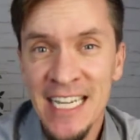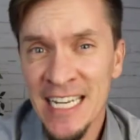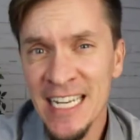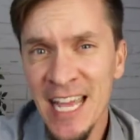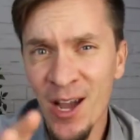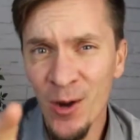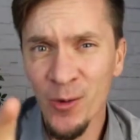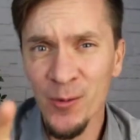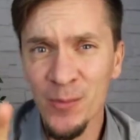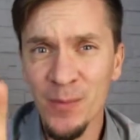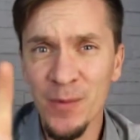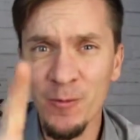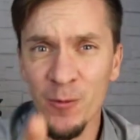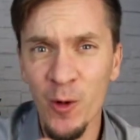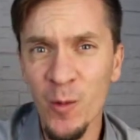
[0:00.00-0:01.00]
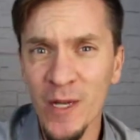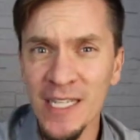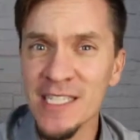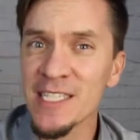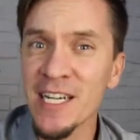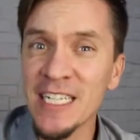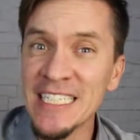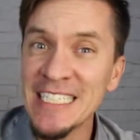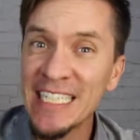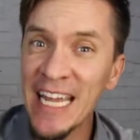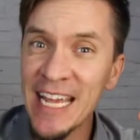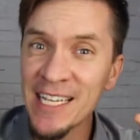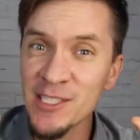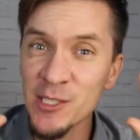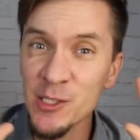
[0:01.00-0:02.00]
Now, before we get started,
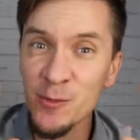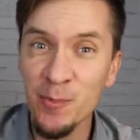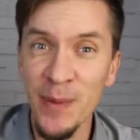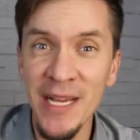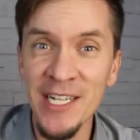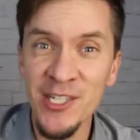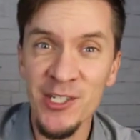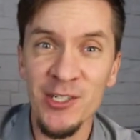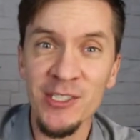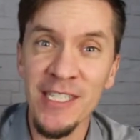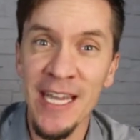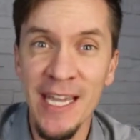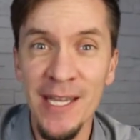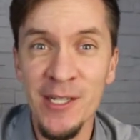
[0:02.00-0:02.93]
today is a special day.